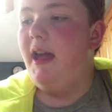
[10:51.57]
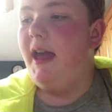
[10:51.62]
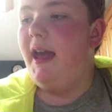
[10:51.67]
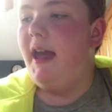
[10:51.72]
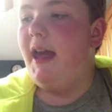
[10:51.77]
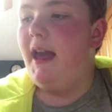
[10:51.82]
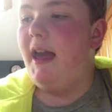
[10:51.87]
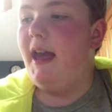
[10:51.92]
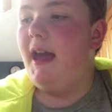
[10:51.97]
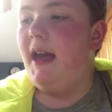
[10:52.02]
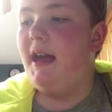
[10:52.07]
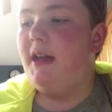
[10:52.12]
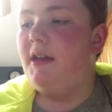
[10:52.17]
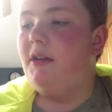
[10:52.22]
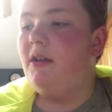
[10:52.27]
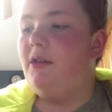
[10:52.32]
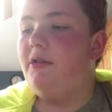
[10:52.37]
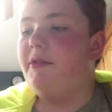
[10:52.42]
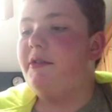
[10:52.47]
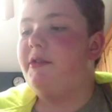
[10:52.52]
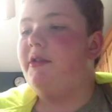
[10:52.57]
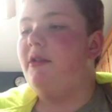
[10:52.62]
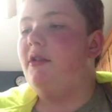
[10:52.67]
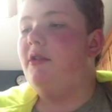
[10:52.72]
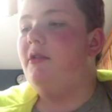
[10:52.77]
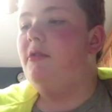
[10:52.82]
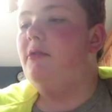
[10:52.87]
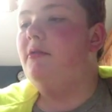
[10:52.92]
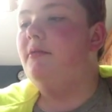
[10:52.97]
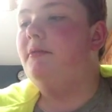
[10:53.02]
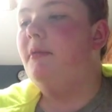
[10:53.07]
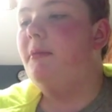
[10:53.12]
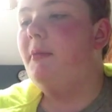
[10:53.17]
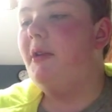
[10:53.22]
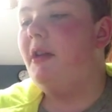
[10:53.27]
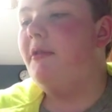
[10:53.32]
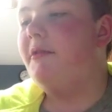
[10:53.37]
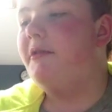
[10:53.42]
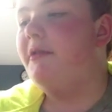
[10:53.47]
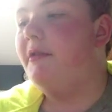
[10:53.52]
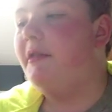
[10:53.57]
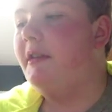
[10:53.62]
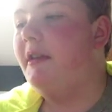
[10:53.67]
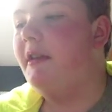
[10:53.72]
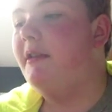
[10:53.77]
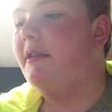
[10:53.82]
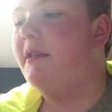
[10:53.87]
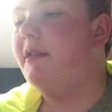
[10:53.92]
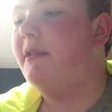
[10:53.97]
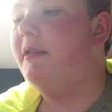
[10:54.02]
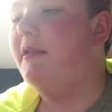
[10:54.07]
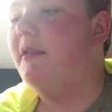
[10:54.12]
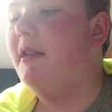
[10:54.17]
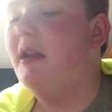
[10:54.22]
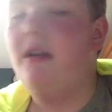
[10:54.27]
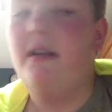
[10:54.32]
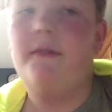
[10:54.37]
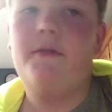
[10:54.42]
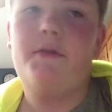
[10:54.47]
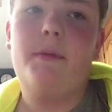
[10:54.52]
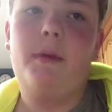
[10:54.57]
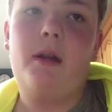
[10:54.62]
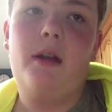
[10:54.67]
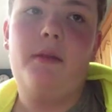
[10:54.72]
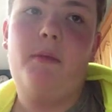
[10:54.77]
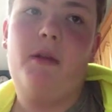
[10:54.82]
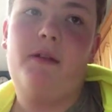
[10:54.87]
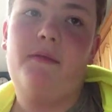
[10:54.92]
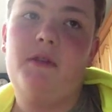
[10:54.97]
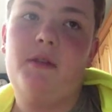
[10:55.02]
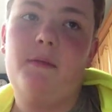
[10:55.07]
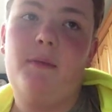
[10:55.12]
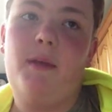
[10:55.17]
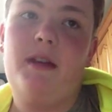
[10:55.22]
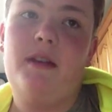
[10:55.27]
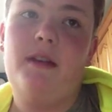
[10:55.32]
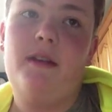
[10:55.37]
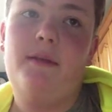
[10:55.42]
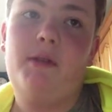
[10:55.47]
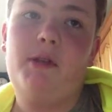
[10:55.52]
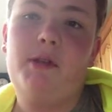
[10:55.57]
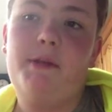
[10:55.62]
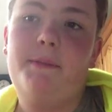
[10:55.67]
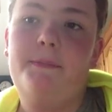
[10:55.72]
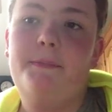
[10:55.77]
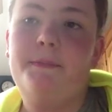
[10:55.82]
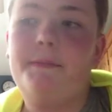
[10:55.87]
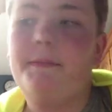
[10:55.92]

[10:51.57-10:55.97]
And also because Daredevil's part of the Marvel Cinematic Universe.